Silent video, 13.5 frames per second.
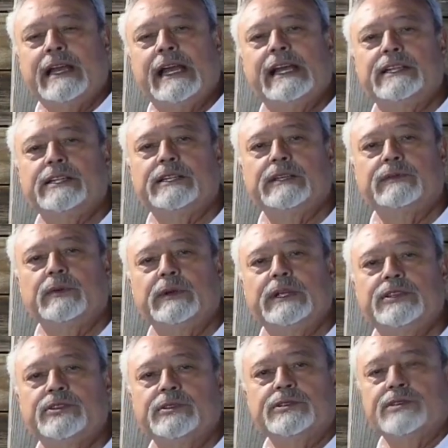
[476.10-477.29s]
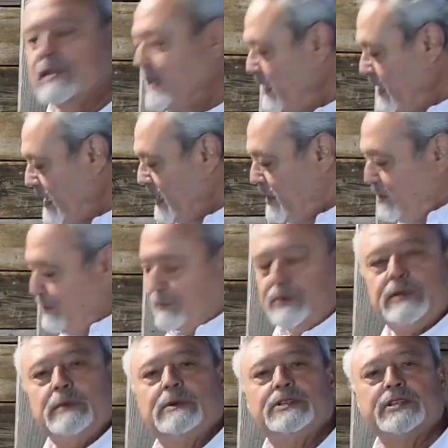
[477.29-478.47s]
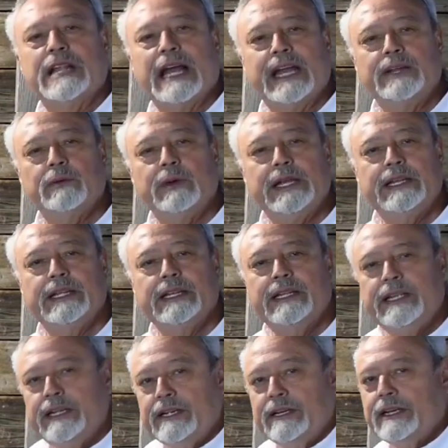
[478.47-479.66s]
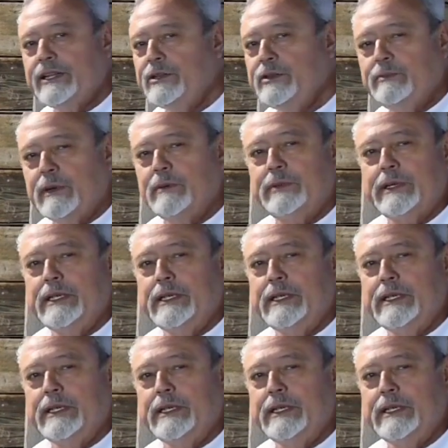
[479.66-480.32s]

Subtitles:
and the differentials. And you'd put a bunch of 90 weight in here and you'd pump it